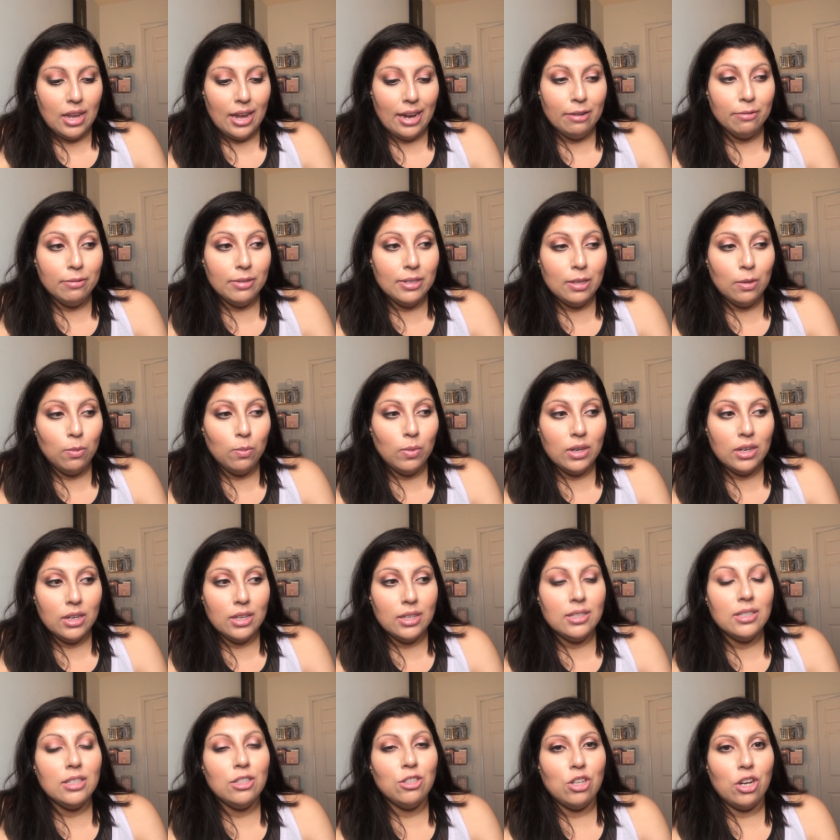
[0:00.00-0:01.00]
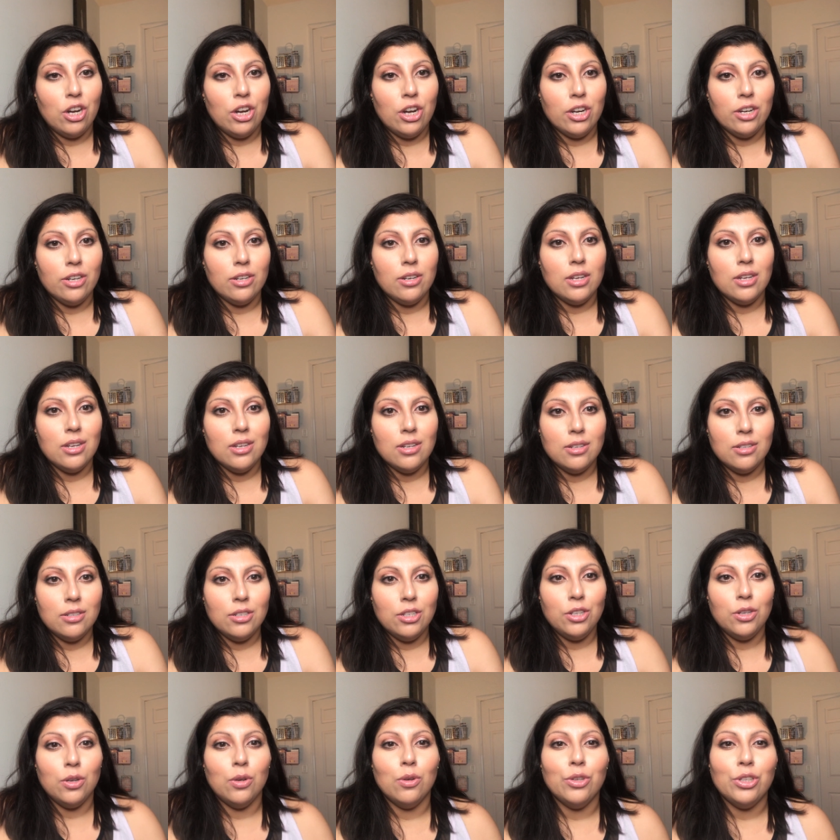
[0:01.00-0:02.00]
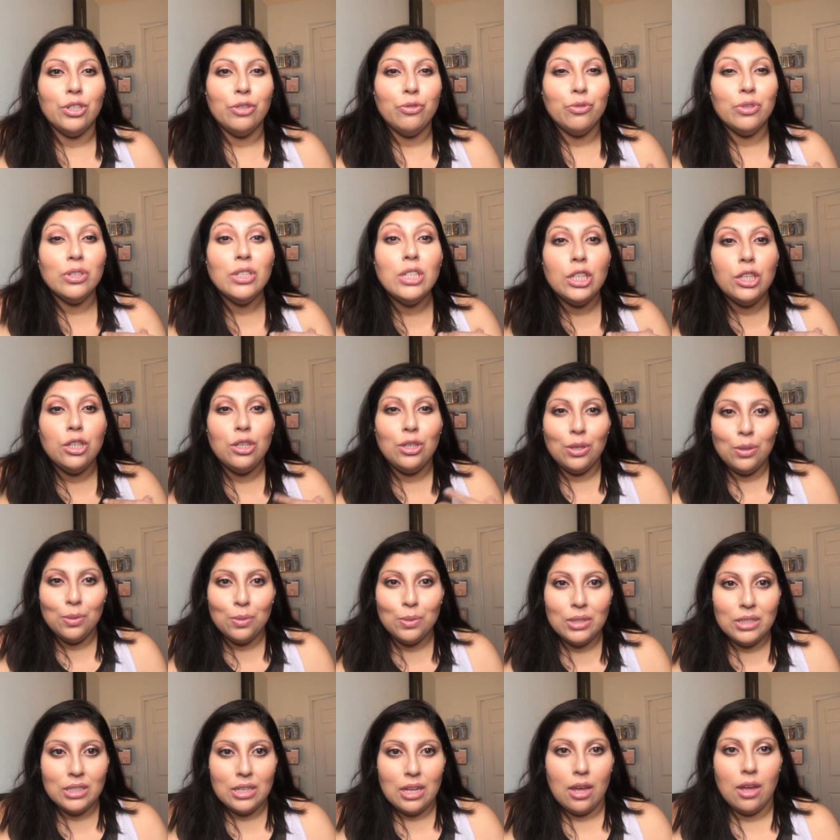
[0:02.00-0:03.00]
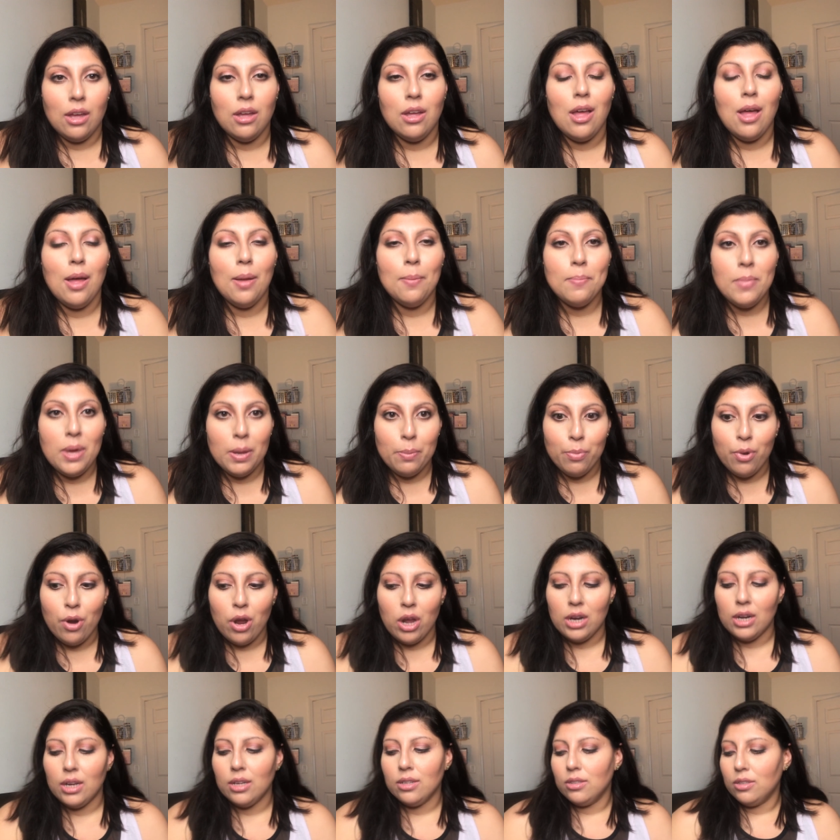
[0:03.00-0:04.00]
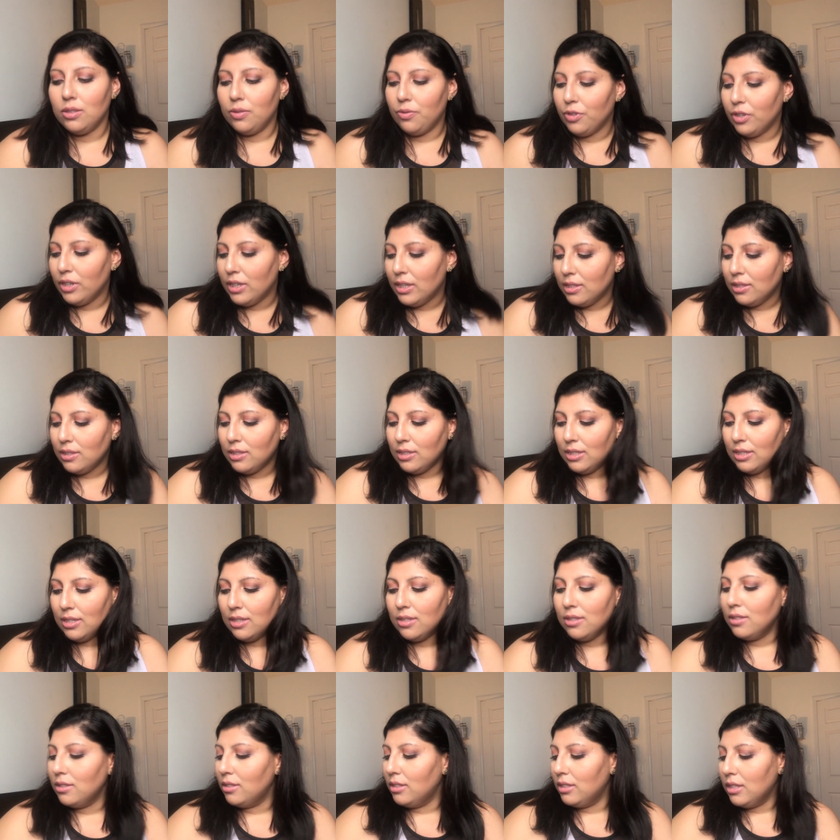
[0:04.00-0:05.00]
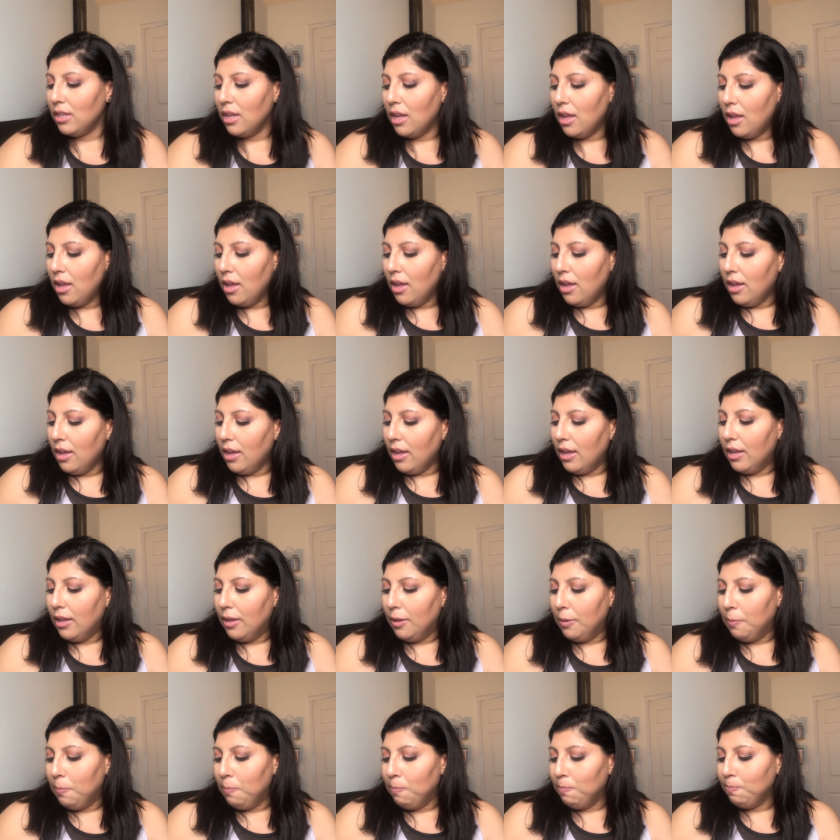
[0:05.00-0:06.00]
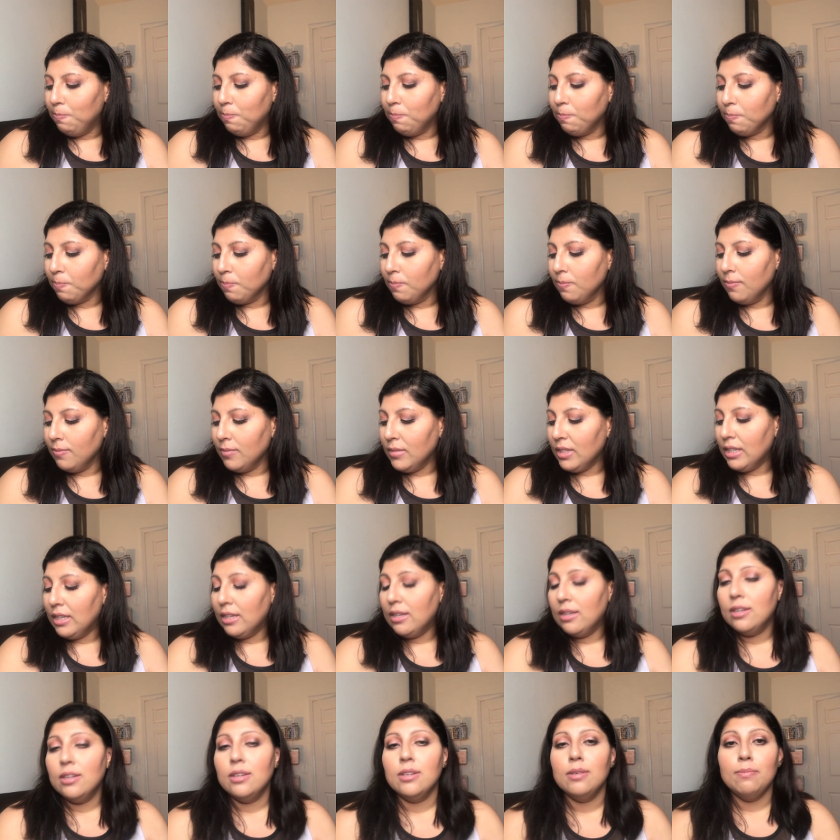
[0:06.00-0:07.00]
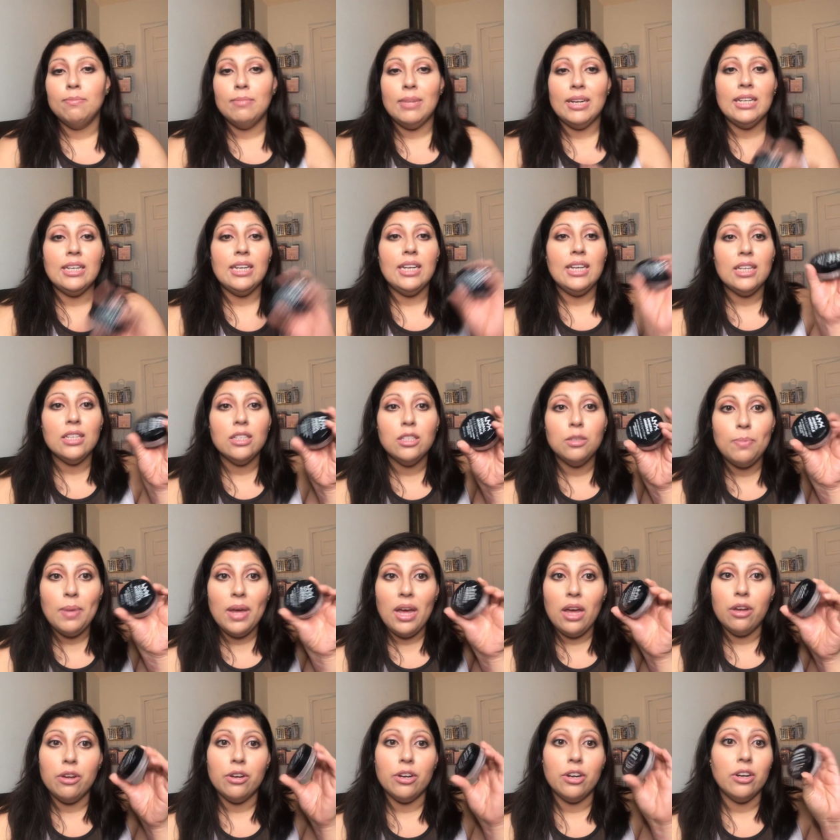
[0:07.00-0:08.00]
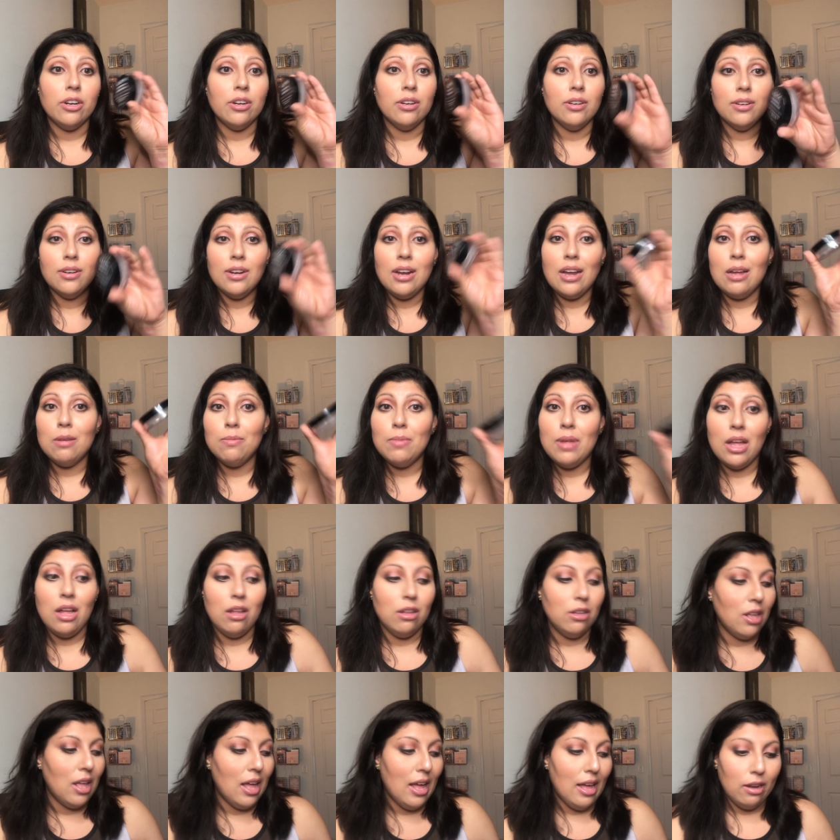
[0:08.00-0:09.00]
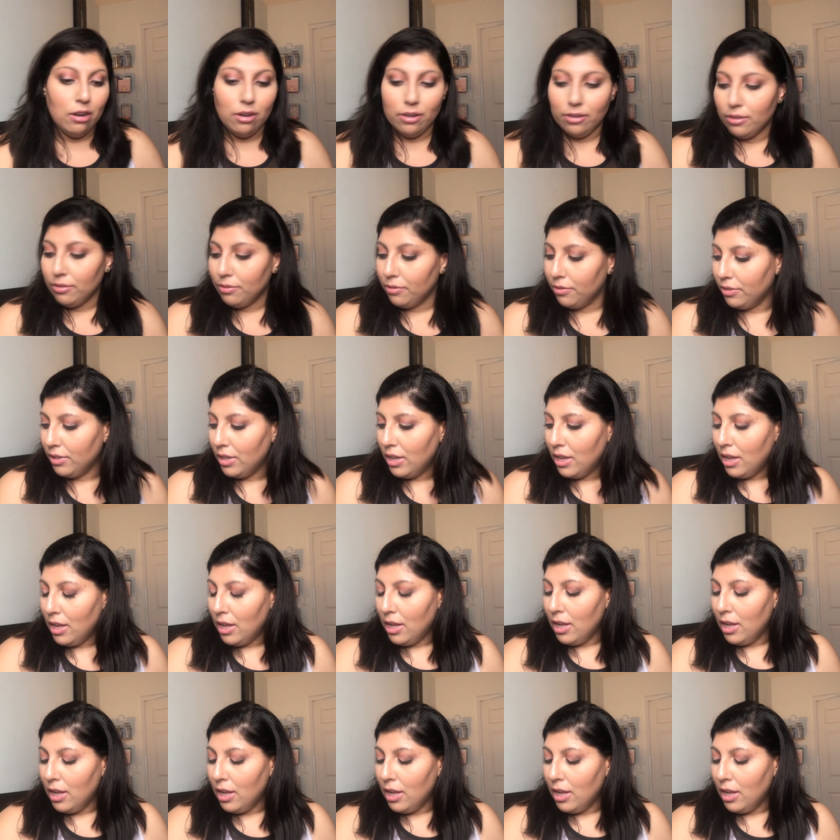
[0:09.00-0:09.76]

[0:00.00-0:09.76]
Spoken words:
I really want to start, really using my products. For instance, my NYX powder, I'm all out of.